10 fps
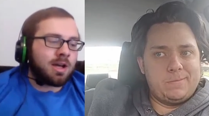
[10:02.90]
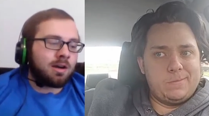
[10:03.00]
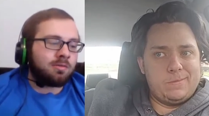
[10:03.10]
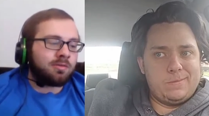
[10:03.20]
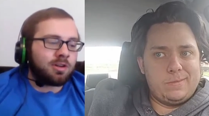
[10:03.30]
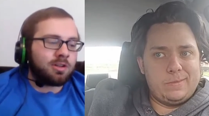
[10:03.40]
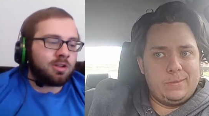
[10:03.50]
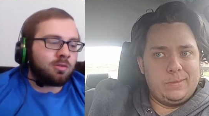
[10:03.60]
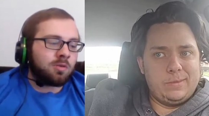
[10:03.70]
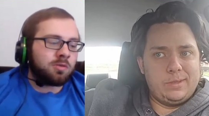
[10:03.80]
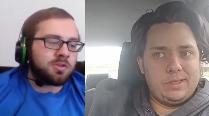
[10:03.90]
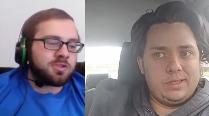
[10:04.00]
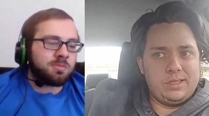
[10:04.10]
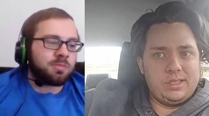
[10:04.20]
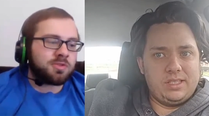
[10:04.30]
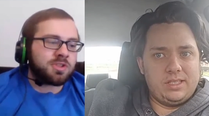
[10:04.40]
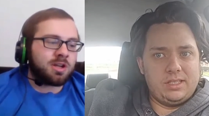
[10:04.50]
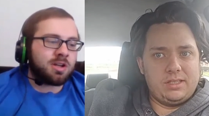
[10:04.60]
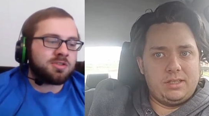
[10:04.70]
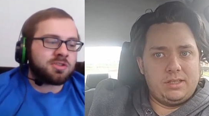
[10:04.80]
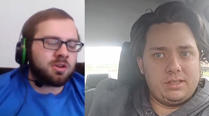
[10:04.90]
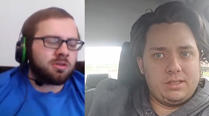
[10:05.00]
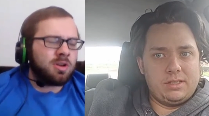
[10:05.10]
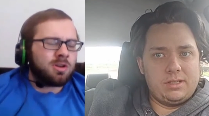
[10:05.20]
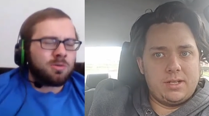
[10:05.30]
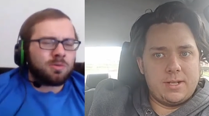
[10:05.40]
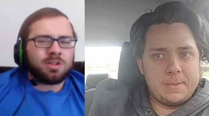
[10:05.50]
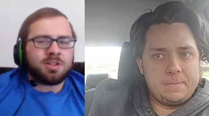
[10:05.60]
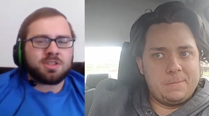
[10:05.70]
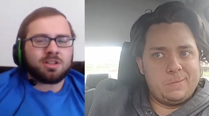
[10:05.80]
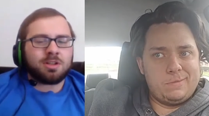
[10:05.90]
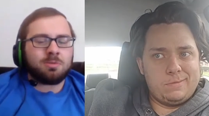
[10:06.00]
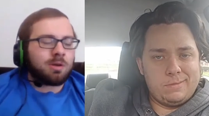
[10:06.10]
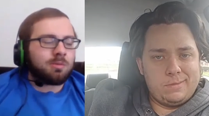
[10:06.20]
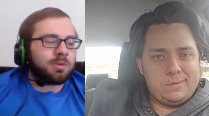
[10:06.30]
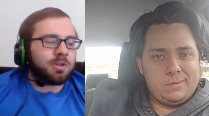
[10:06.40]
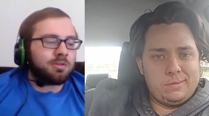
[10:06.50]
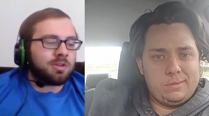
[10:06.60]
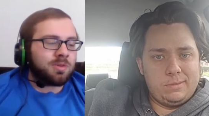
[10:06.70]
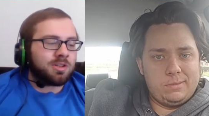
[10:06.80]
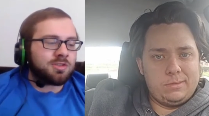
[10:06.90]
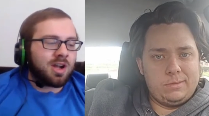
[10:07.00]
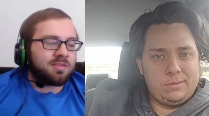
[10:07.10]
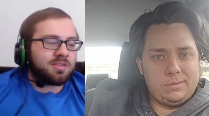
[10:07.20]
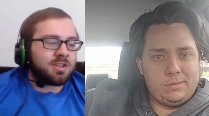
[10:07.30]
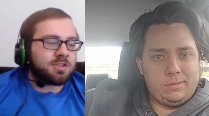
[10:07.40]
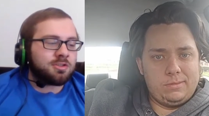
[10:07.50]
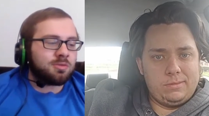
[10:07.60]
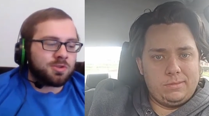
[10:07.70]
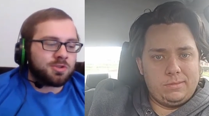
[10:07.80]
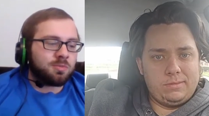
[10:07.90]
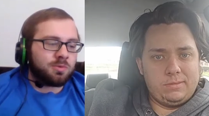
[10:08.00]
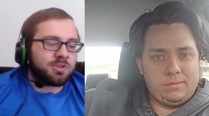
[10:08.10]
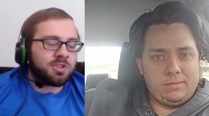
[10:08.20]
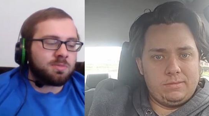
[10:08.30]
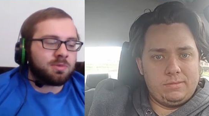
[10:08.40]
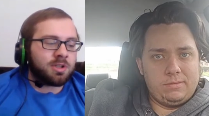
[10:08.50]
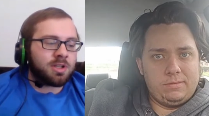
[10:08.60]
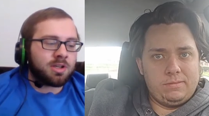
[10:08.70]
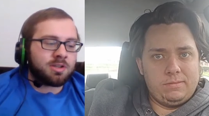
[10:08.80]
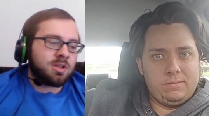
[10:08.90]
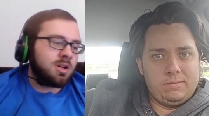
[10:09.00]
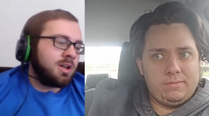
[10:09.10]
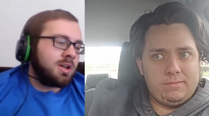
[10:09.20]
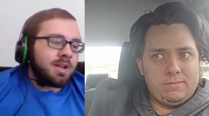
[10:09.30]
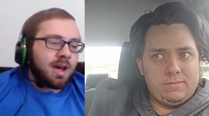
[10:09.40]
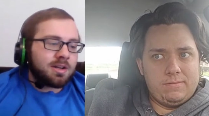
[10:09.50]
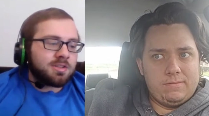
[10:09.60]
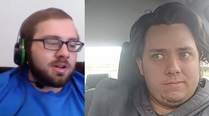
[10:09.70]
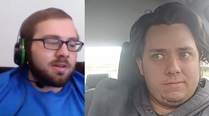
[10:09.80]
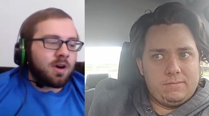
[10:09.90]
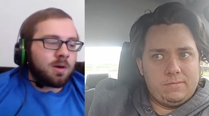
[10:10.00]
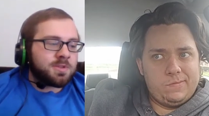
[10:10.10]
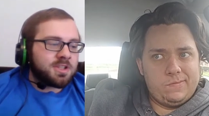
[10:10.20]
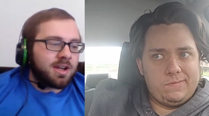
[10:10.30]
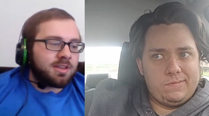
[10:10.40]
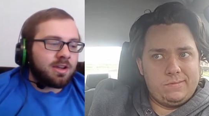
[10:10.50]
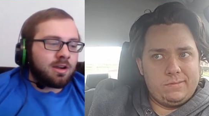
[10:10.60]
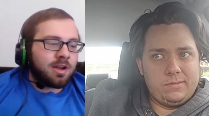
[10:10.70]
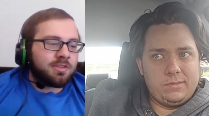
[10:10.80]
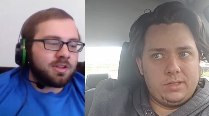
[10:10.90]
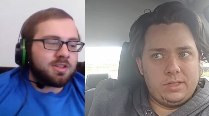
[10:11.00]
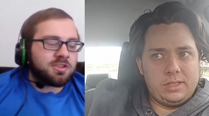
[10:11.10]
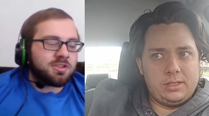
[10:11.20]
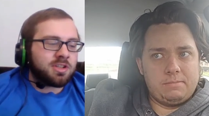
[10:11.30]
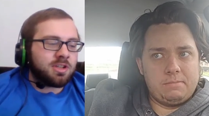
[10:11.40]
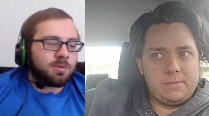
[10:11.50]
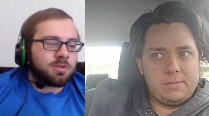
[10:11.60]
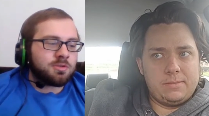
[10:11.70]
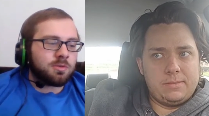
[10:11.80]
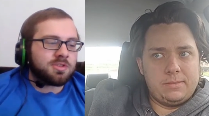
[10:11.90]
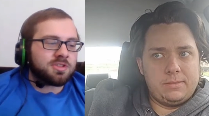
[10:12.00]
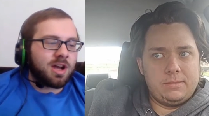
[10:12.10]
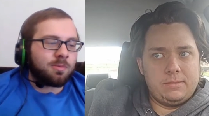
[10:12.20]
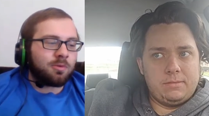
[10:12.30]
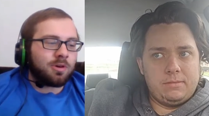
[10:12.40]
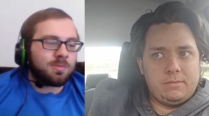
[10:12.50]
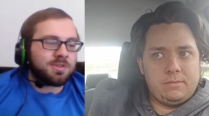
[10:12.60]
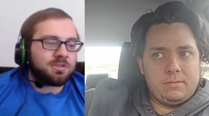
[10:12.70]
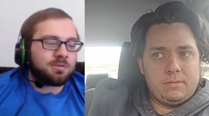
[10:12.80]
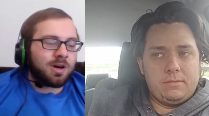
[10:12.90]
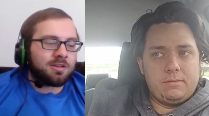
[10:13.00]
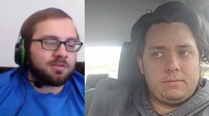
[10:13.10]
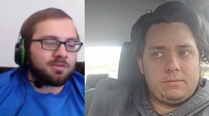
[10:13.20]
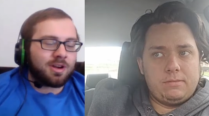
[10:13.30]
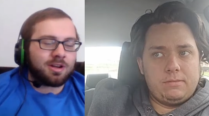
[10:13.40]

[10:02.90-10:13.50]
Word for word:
Speaker 1: right now, very low ownership percentage. So realistically, probably only being drafted in super, super deep leagues not a ton of upside there. I think he's just keeping shortstop warm until Wander